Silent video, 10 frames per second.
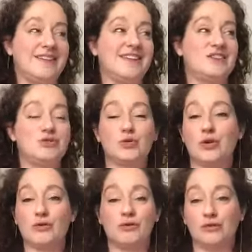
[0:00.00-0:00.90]
is sort
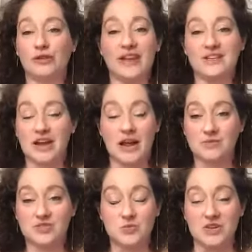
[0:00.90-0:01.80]
of let
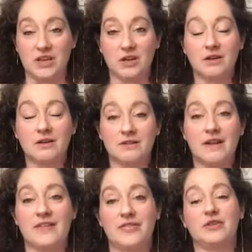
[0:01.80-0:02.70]
time speak.
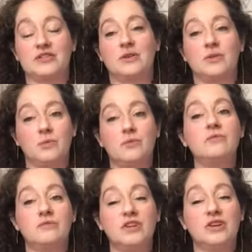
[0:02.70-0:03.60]
And there's a,
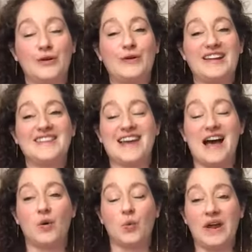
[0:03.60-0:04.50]
and in
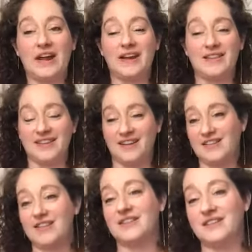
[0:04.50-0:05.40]
that way, I think
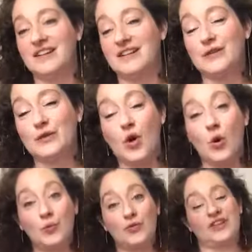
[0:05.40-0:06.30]

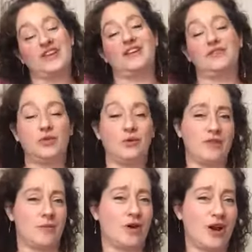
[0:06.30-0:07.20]
hopefully a few of
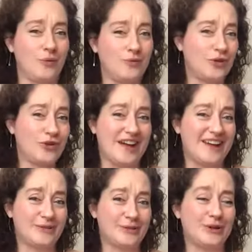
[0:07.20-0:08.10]
them are helpful.
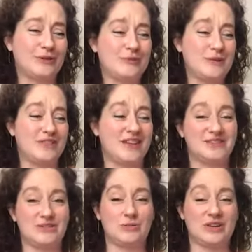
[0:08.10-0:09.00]
I don't know. Maybe
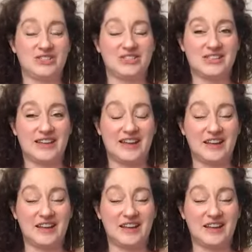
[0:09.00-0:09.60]
that's too much to say.